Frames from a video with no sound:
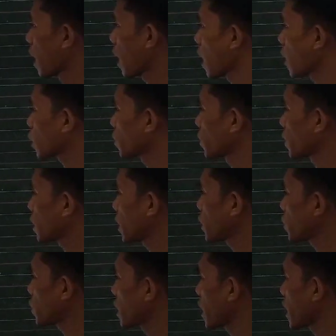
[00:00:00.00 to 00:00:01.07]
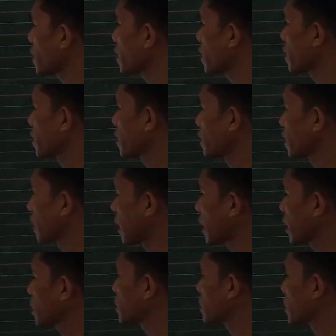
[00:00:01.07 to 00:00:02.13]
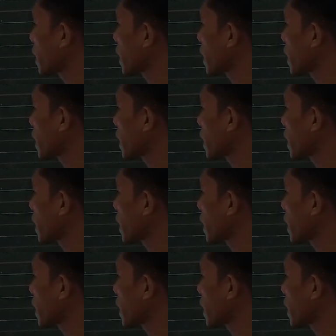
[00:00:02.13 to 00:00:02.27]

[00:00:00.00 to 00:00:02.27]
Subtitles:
A communication aid is